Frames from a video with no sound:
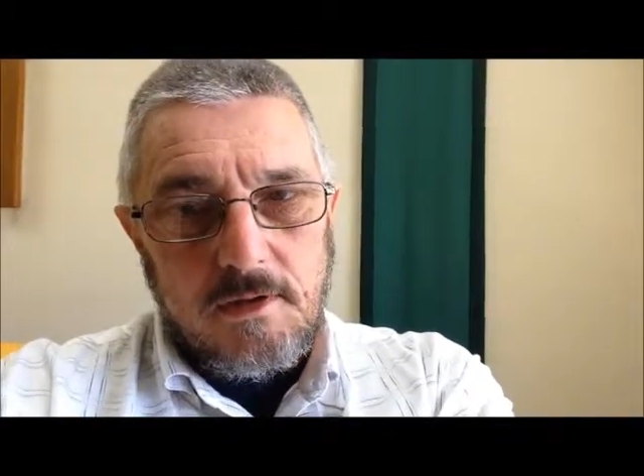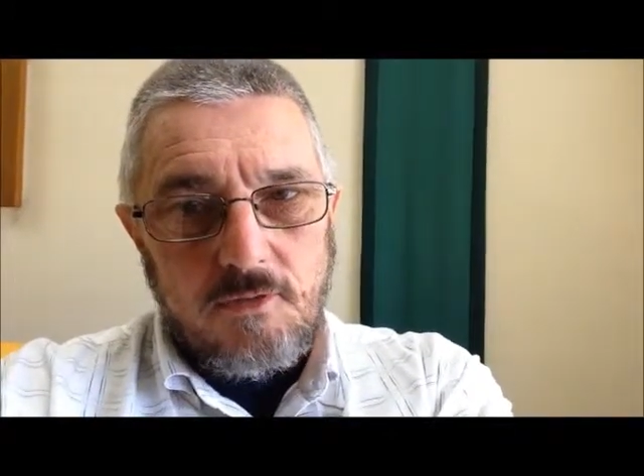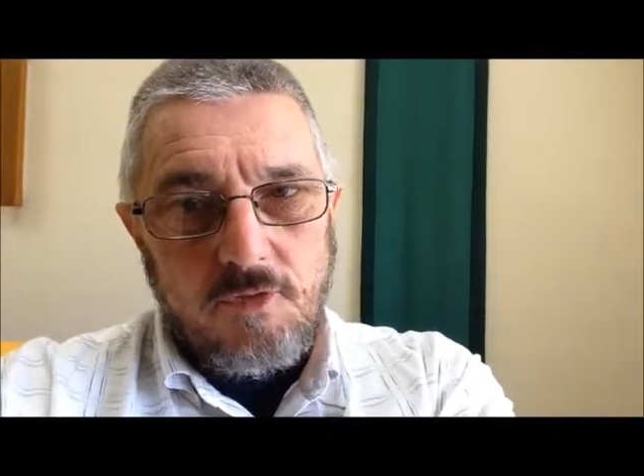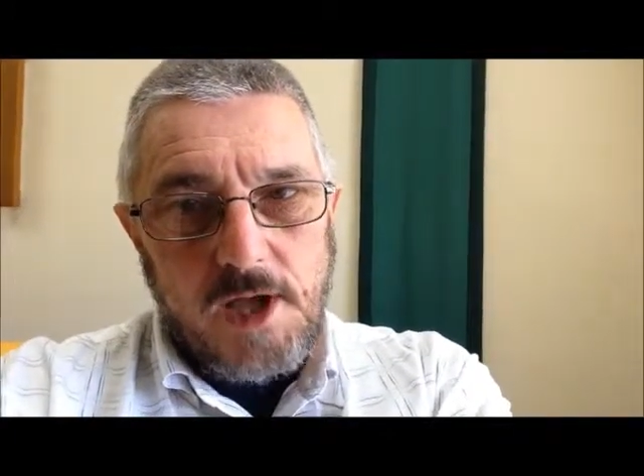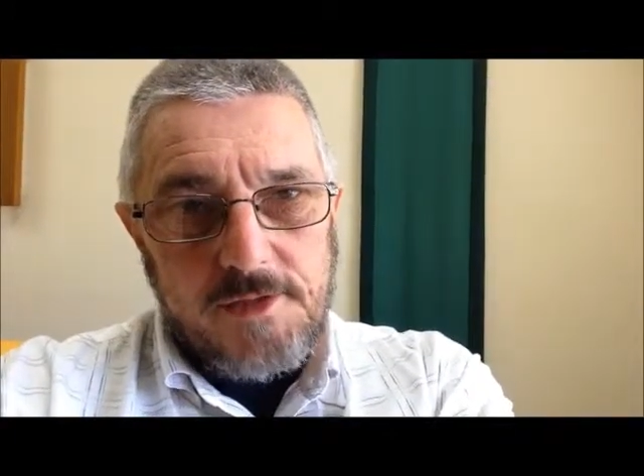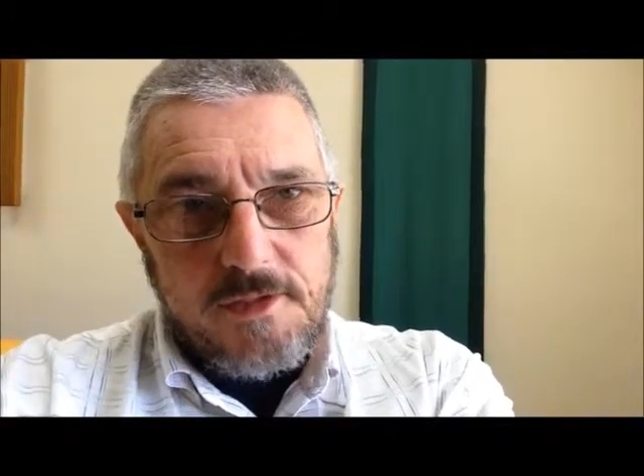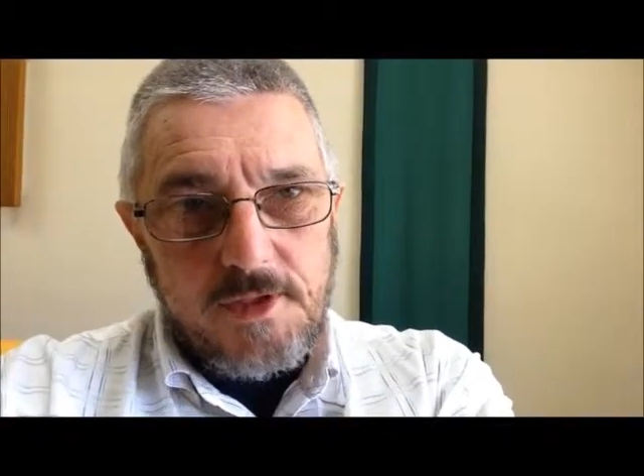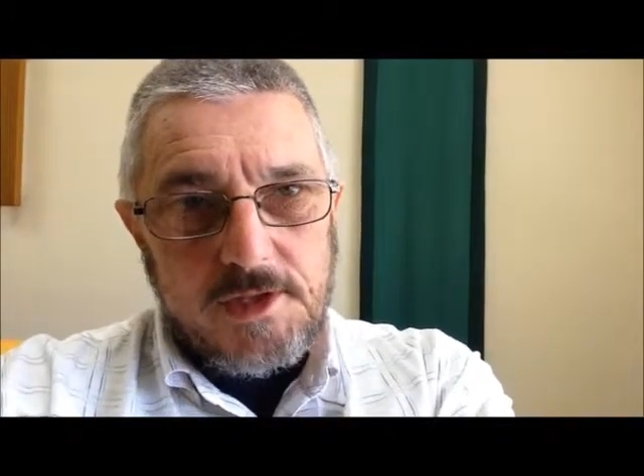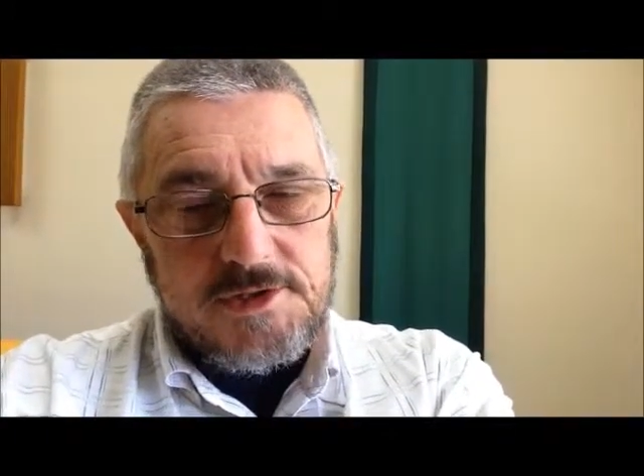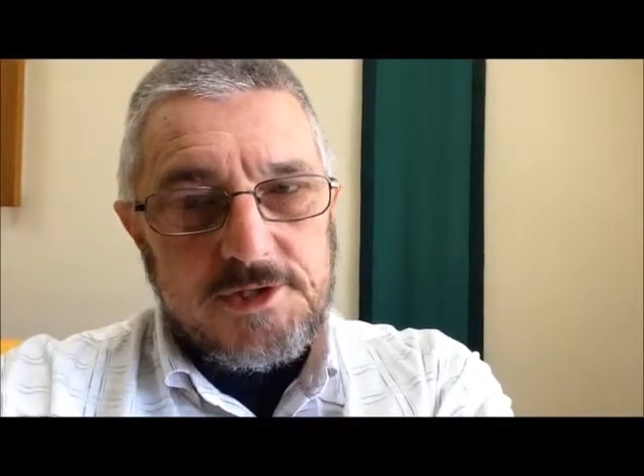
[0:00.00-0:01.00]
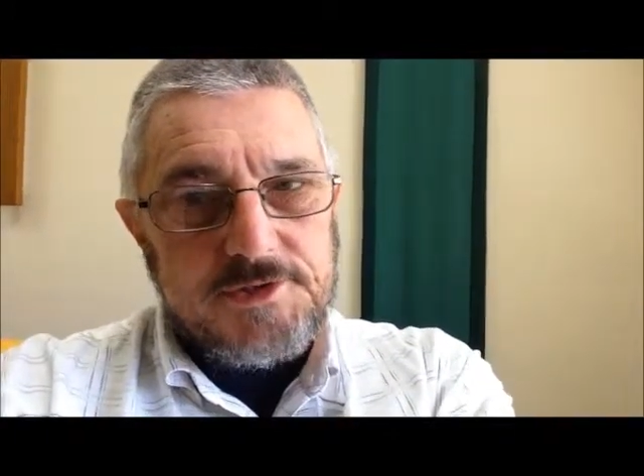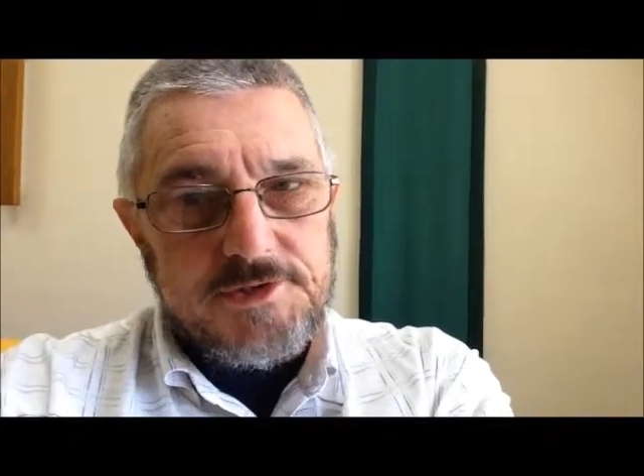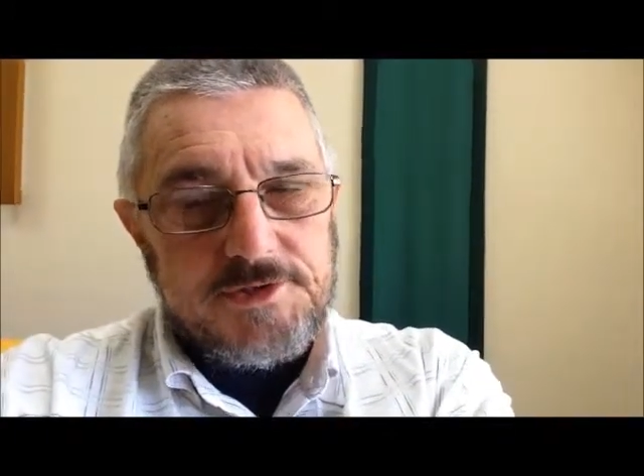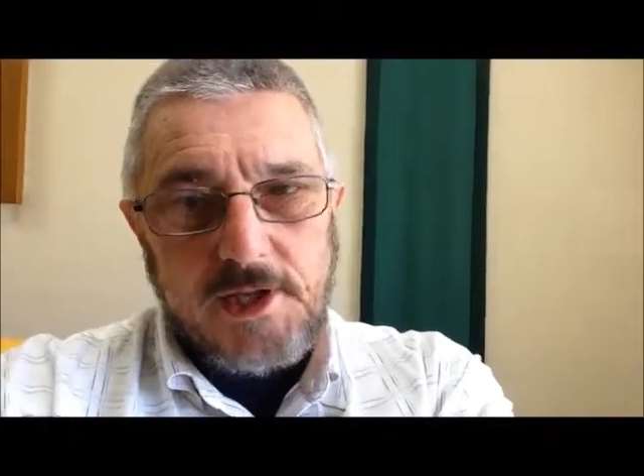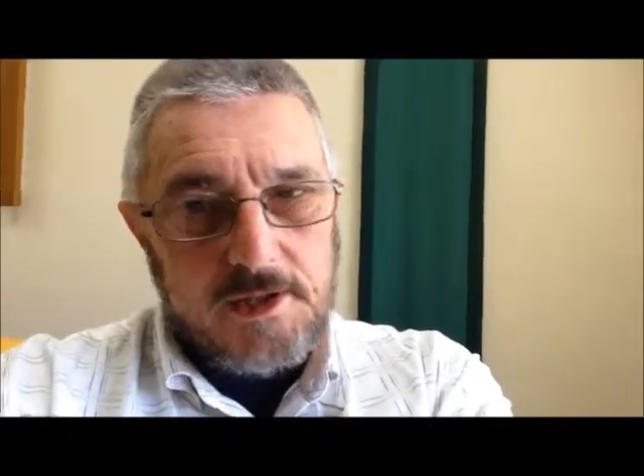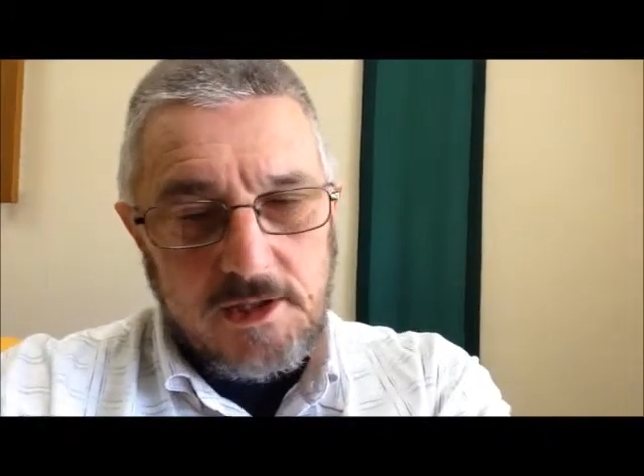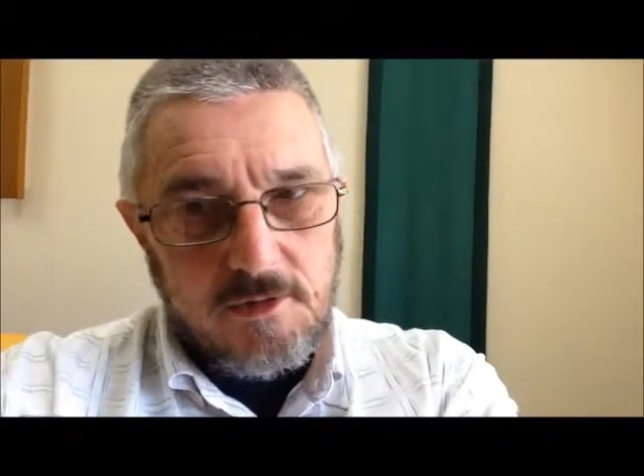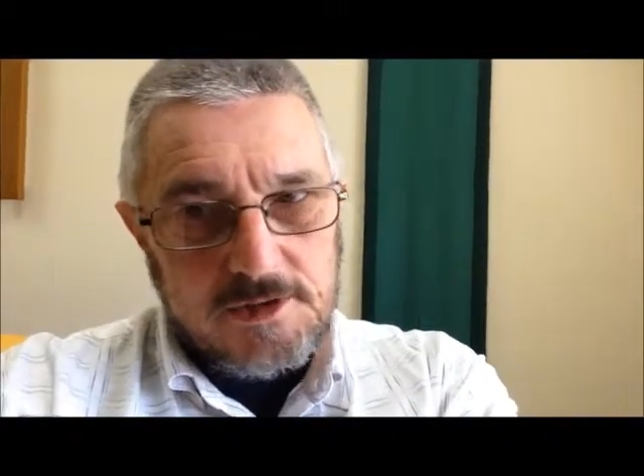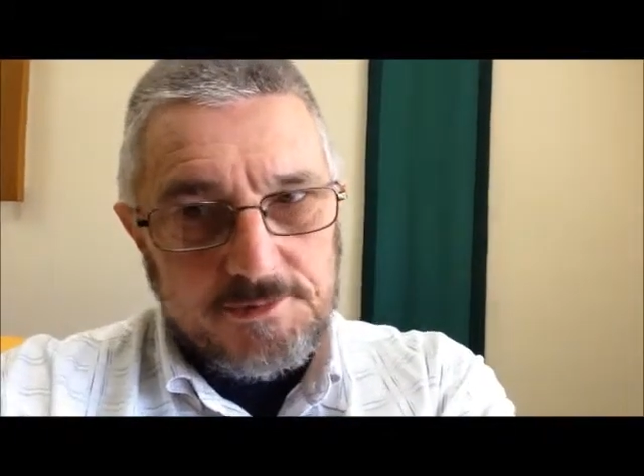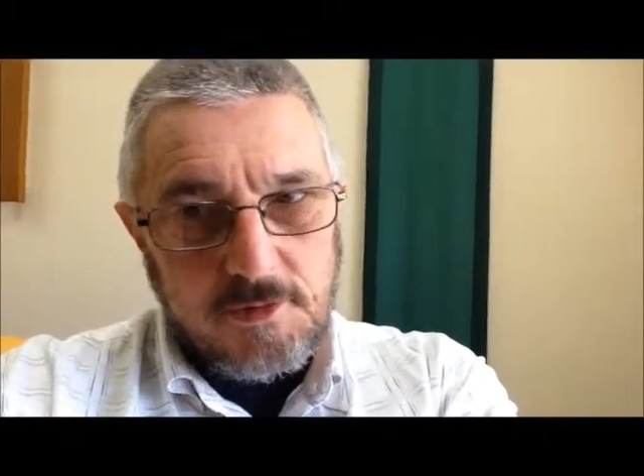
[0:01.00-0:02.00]
rather than just selling
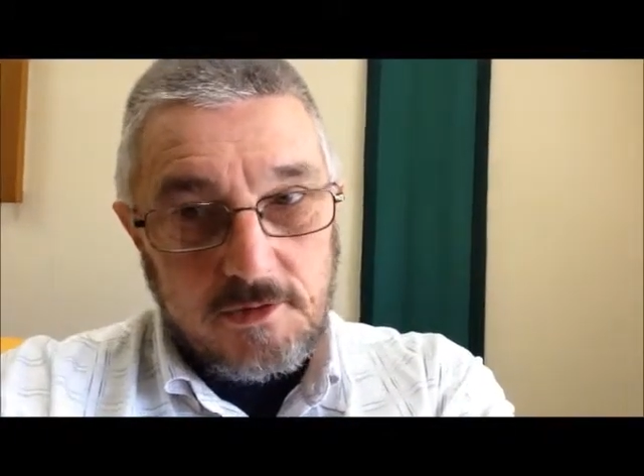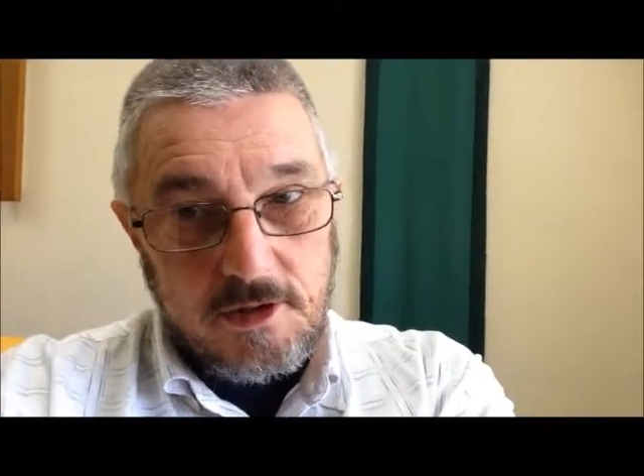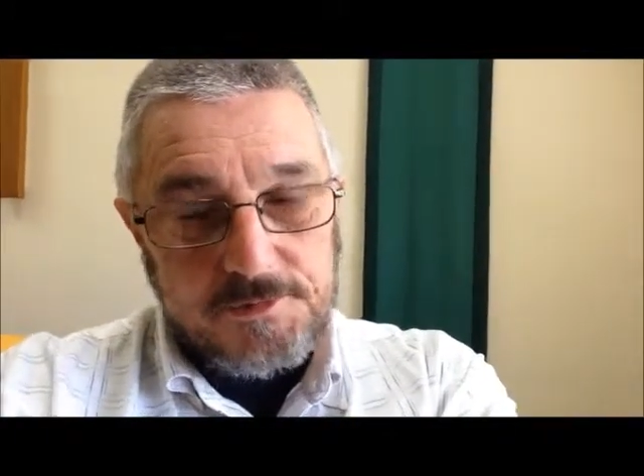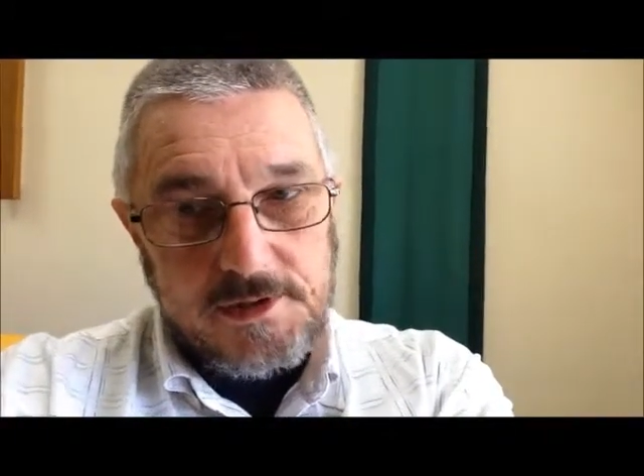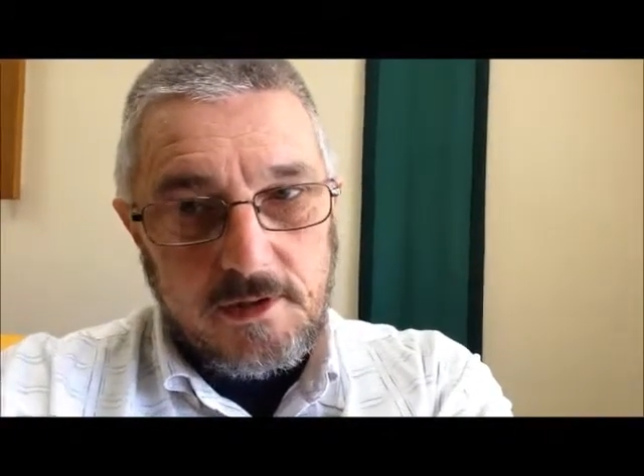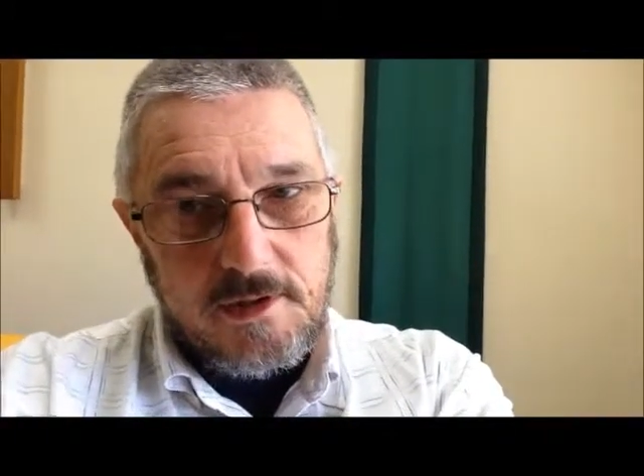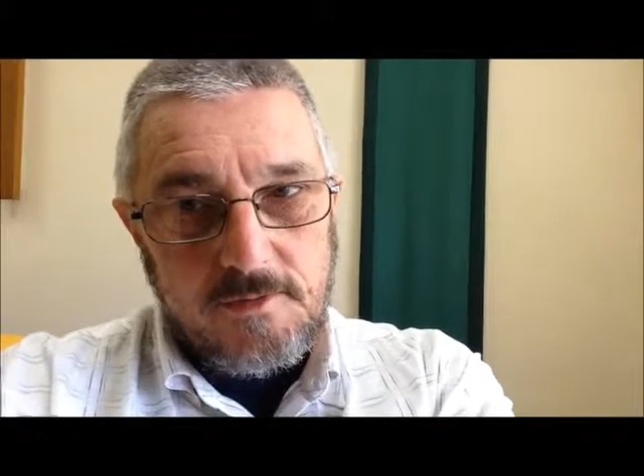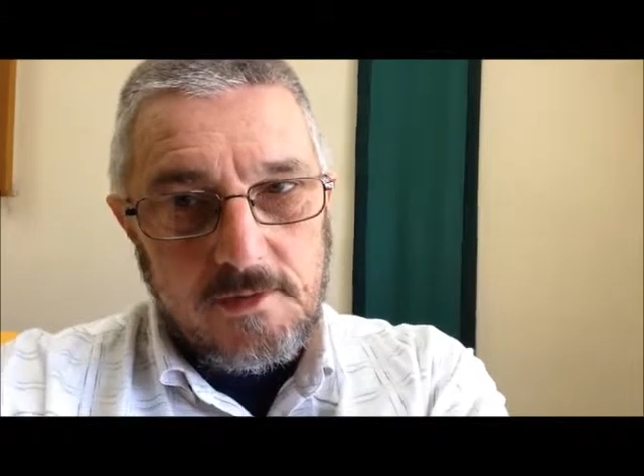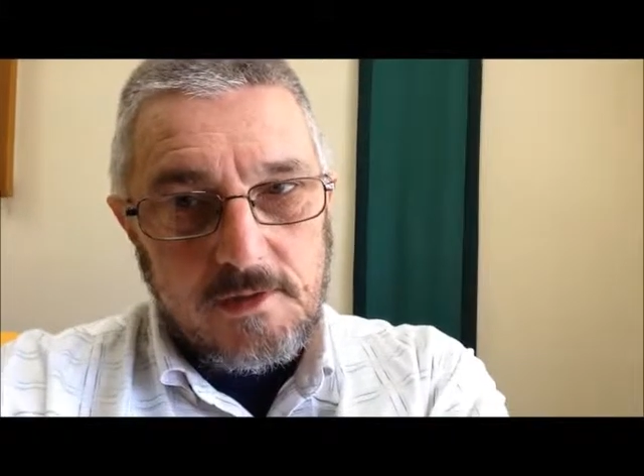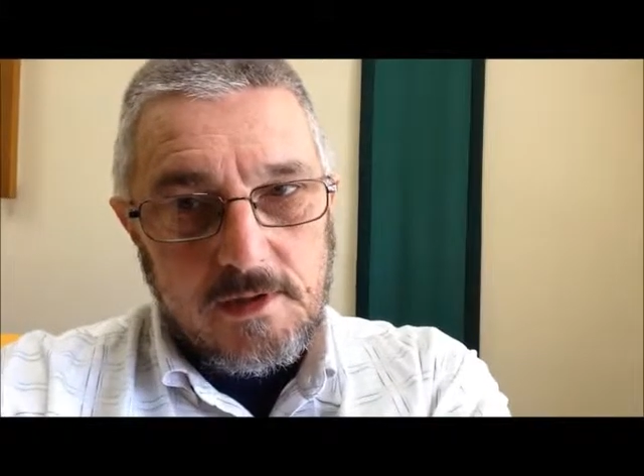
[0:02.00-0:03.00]
you a small group series,